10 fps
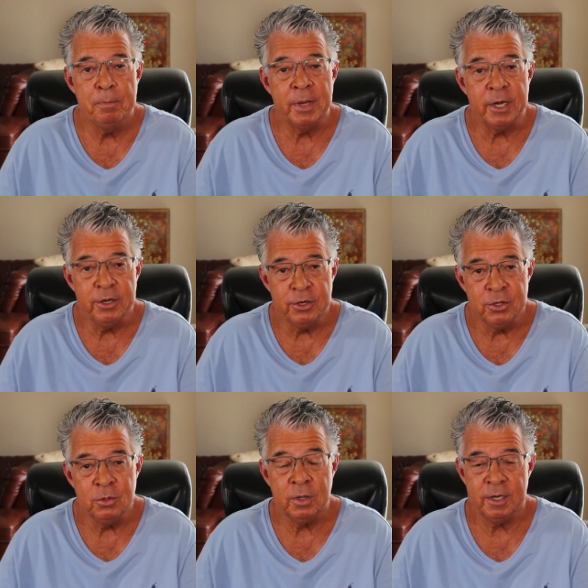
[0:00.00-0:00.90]
But a
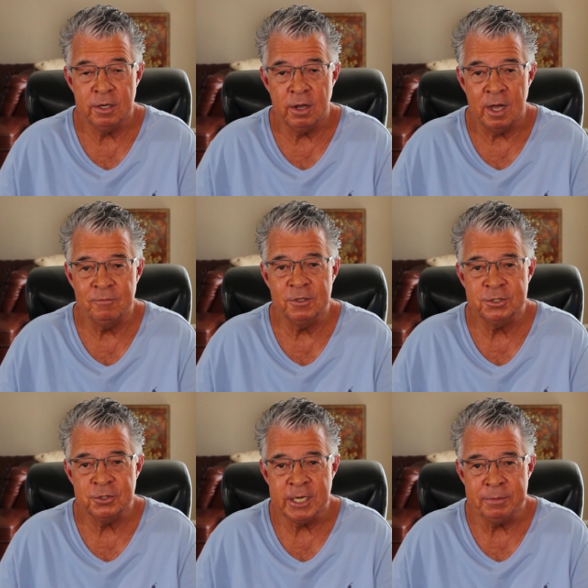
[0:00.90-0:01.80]
new and novel
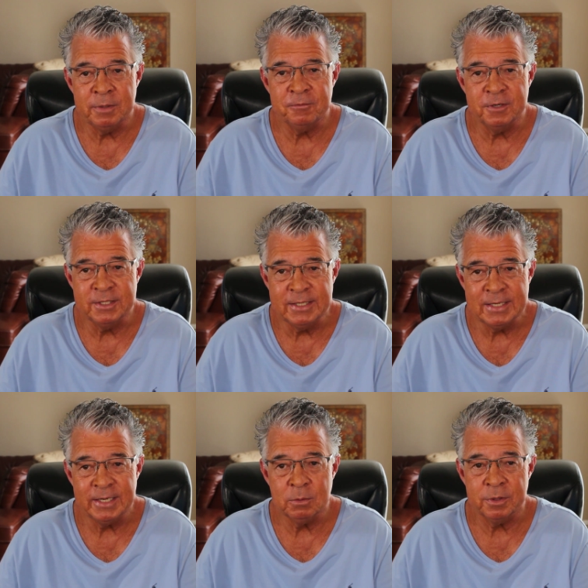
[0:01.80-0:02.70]
treatment for
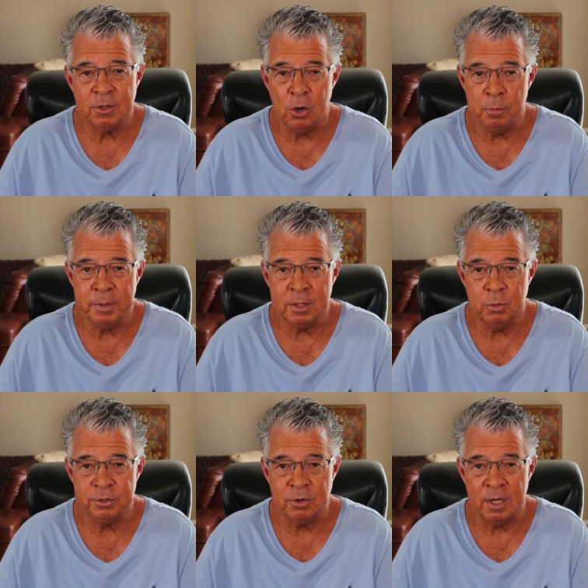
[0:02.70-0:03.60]
dealing with opiate
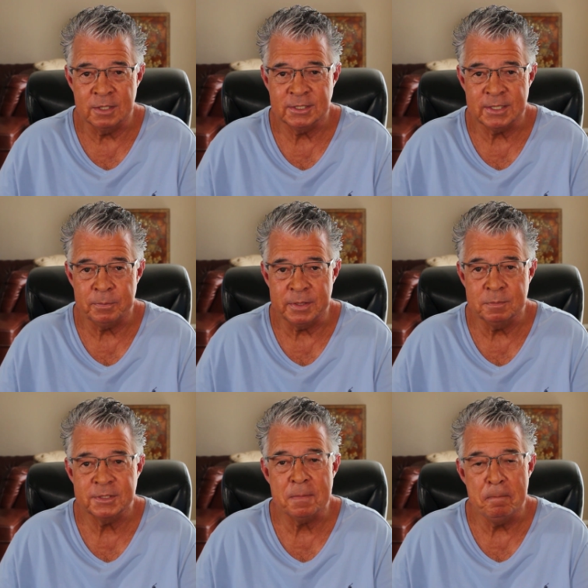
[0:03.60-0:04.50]
withdrawal
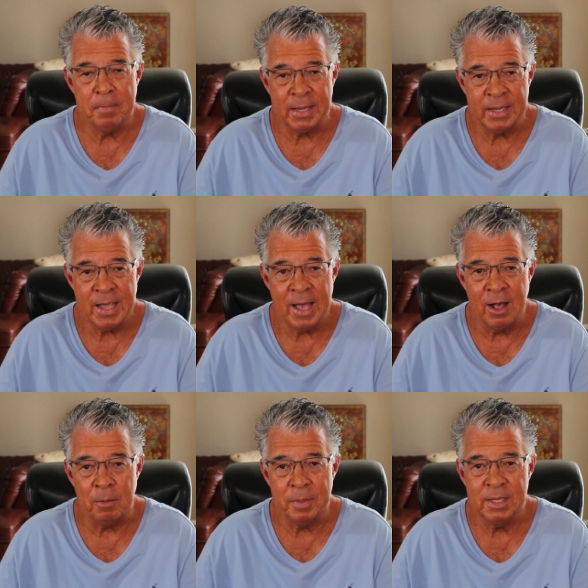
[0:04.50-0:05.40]
symptoms may
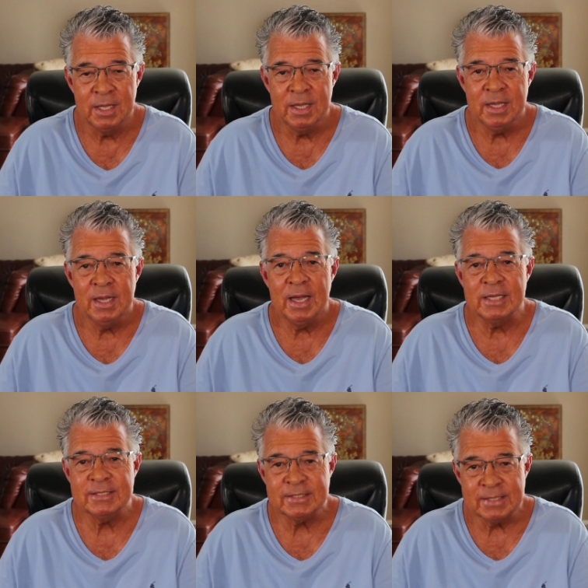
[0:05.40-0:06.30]
help.
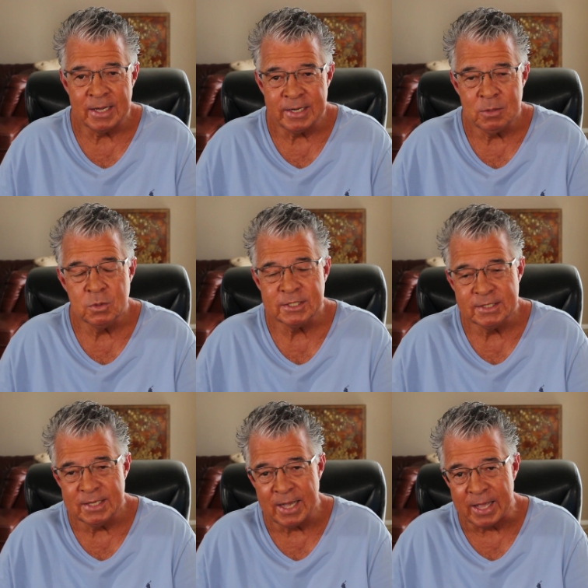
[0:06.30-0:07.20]
A study was
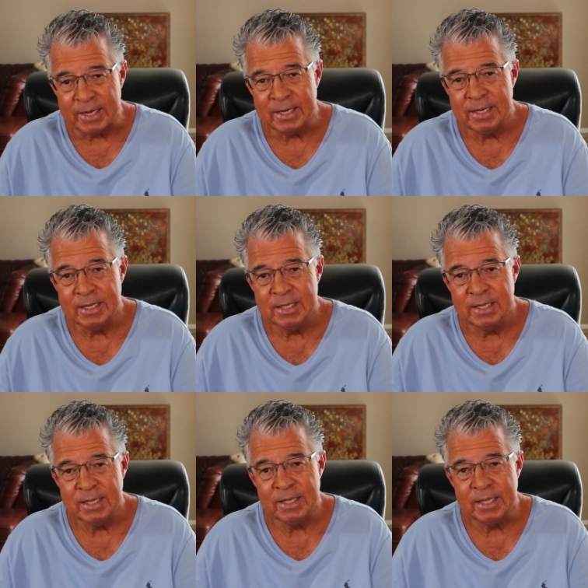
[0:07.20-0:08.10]
done
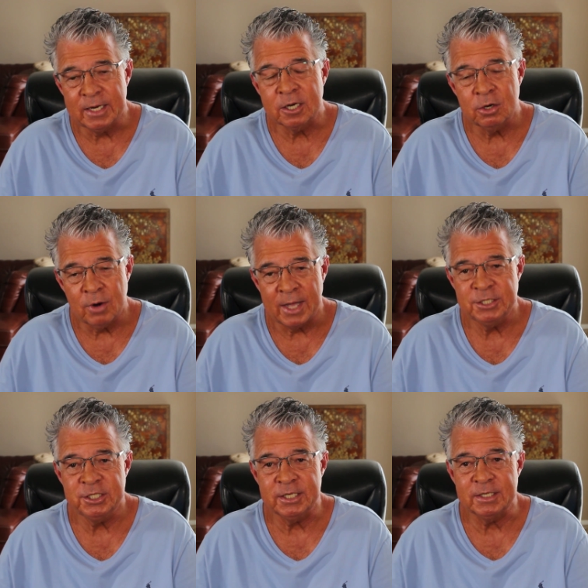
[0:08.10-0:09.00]
in
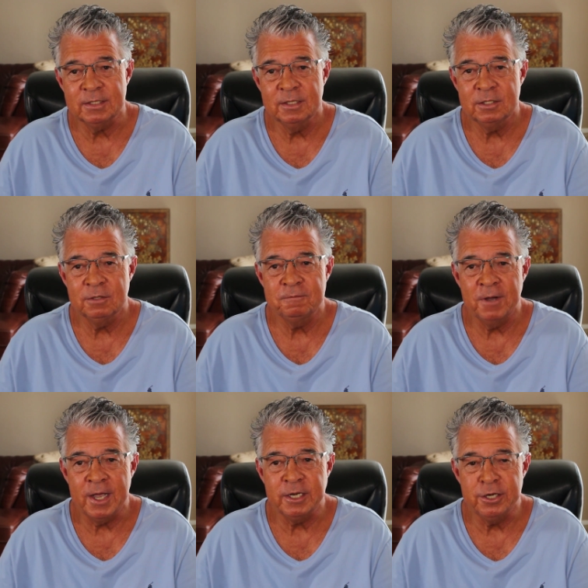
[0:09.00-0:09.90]
Karachi to
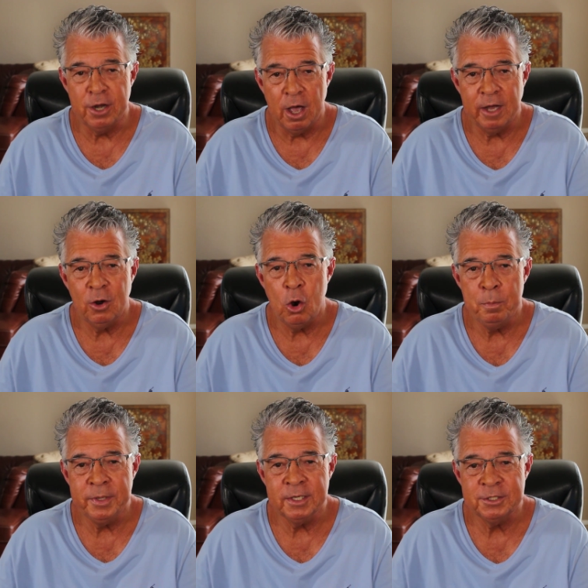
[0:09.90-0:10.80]
find a non
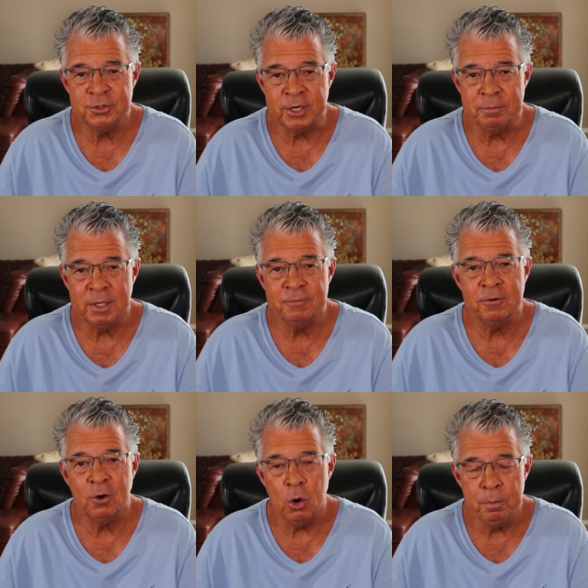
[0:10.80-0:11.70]
opiate treatment
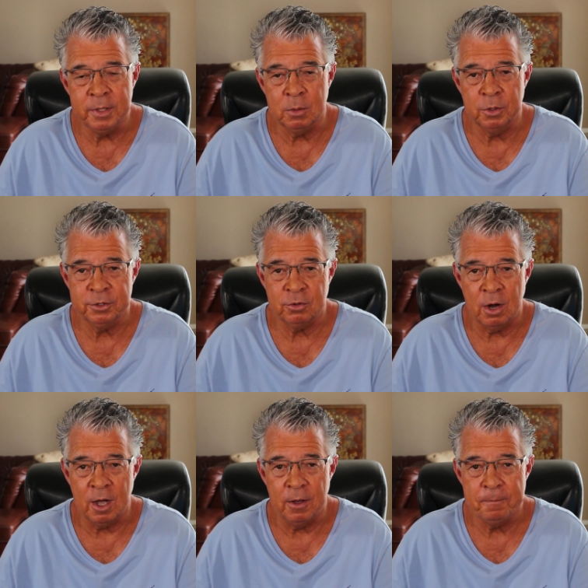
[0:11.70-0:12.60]
for opiate
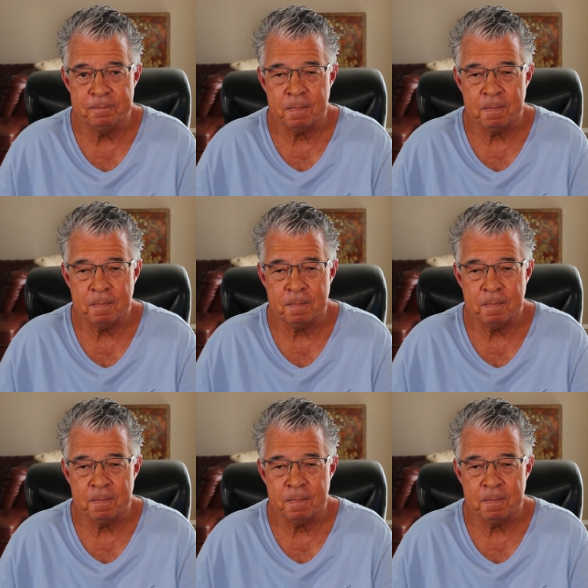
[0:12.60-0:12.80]
withdrawal.